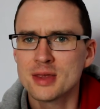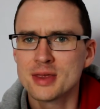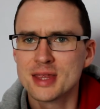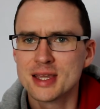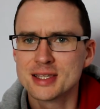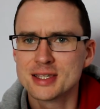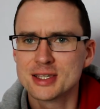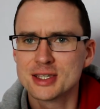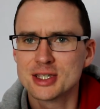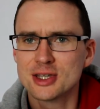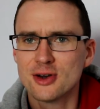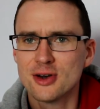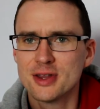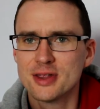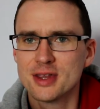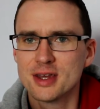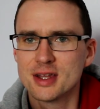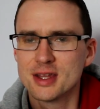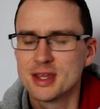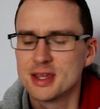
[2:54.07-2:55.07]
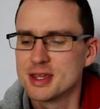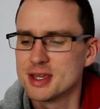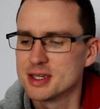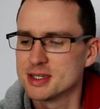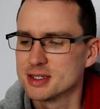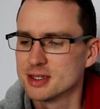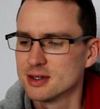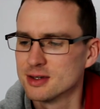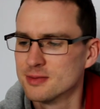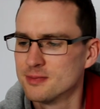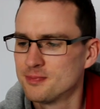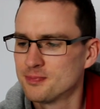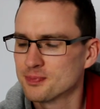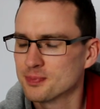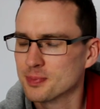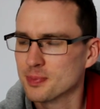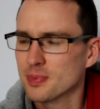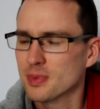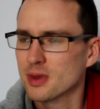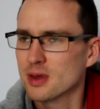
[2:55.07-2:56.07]
there's a sign there that there's a
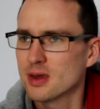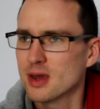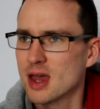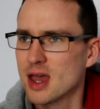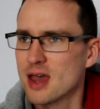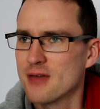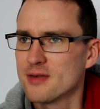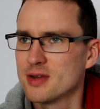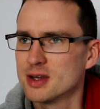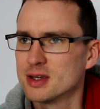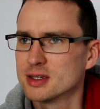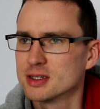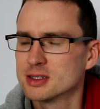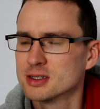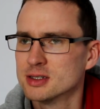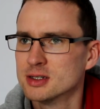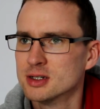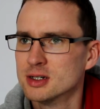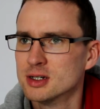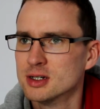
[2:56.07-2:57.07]
heaviness.